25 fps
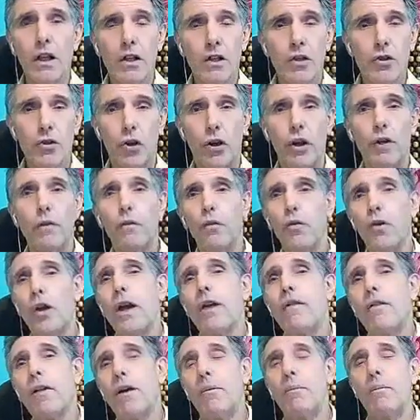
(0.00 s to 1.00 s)
So if you
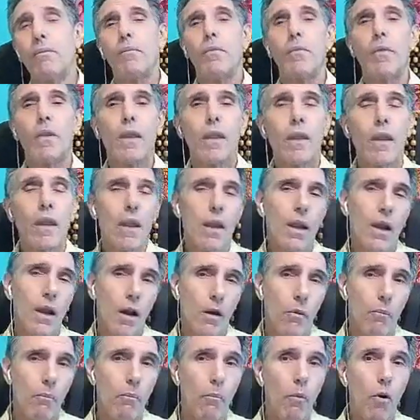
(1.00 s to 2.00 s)
have
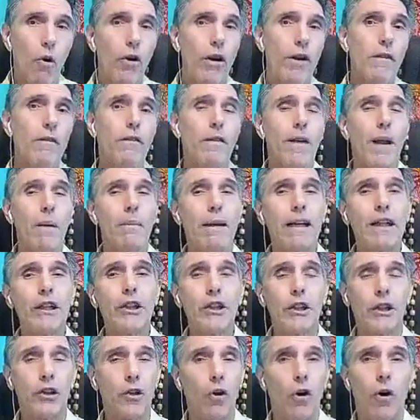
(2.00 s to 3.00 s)
more
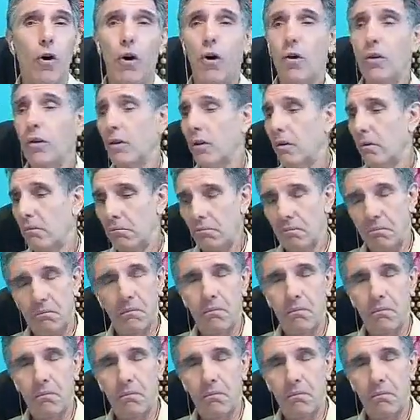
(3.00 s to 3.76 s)
inflammation on